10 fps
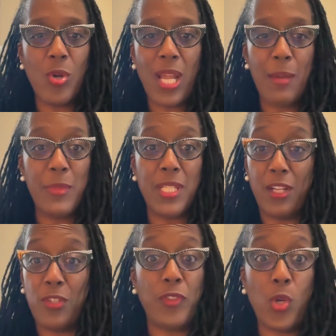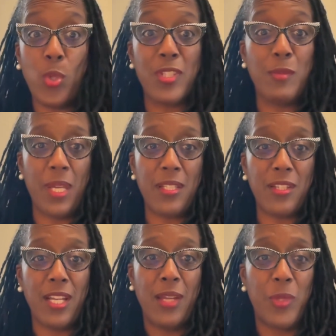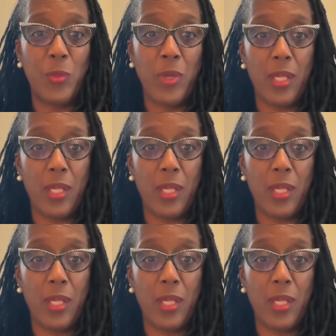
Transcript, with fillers: commentaries for the whole semester. And we went,